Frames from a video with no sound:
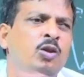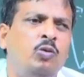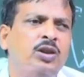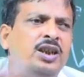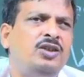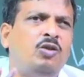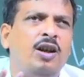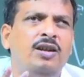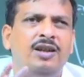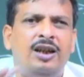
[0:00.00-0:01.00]
which is
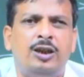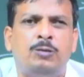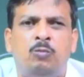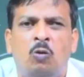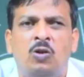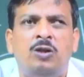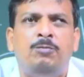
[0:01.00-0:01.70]
called spoon